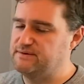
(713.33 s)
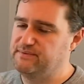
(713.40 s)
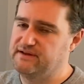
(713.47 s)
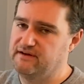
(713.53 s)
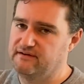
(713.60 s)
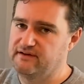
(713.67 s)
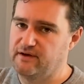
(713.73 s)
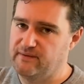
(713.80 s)
we
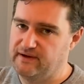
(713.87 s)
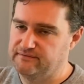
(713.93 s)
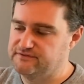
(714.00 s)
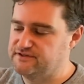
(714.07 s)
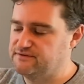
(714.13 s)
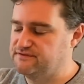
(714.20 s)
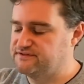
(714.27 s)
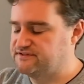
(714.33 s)
can't go out and
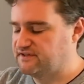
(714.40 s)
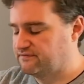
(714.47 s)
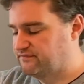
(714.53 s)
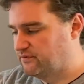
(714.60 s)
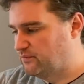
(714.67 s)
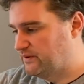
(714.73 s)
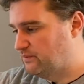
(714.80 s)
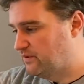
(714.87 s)
do the stuff
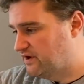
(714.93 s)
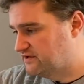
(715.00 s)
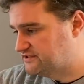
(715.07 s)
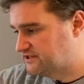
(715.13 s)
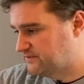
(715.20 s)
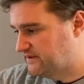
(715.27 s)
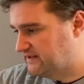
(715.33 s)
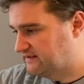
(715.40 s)
that we were
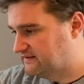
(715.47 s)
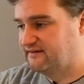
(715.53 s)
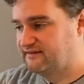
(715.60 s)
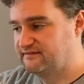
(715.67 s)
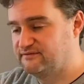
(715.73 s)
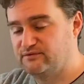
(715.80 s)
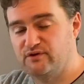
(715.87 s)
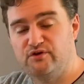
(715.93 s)
doing,
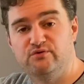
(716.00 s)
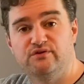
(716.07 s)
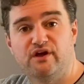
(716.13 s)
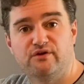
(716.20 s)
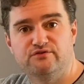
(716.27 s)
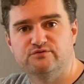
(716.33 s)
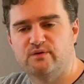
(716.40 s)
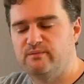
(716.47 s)
and who
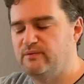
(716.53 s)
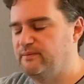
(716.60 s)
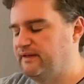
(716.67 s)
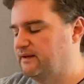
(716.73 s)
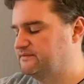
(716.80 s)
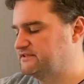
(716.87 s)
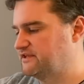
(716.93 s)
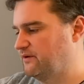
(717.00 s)
knows when we'll be
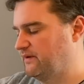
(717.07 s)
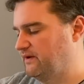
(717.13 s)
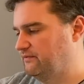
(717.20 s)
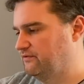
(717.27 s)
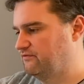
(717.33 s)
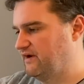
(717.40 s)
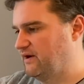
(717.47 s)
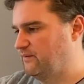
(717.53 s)
able to go out on
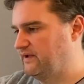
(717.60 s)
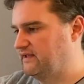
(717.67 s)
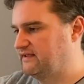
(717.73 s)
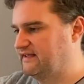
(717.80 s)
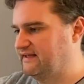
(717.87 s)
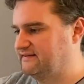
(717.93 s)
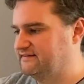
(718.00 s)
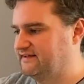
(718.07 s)
the railway
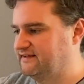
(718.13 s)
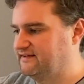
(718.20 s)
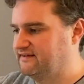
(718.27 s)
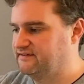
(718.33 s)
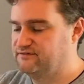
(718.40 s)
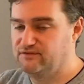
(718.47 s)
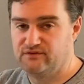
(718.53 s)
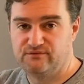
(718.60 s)
again
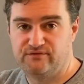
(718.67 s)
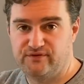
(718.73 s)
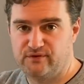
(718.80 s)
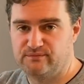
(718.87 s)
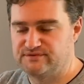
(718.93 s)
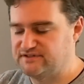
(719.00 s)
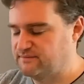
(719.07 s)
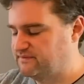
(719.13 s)
and
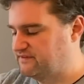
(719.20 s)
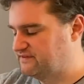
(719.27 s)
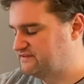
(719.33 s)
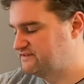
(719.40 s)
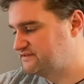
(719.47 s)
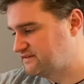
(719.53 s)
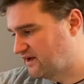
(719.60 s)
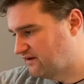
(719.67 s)
film some of this
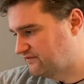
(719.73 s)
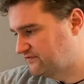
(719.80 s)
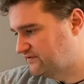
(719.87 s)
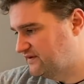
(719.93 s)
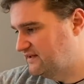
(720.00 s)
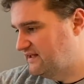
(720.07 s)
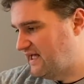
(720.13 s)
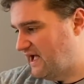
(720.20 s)
stuff.
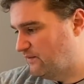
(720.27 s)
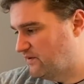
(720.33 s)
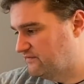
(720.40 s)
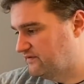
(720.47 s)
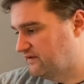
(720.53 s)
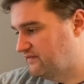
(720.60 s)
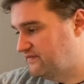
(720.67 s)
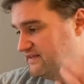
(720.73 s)

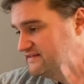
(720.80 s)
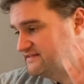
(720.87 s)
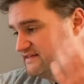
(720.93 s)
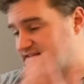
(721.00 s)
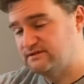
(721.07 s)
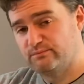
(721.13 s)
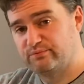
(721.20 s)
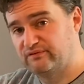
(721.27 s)
However, this
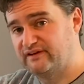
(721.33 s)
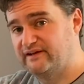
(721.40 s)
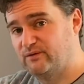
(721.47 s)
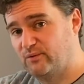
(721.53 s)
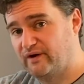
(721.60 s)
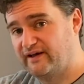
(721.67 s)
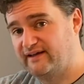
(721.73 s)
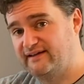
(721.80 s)
is a brilliant
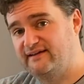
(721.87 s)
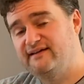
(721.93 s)
way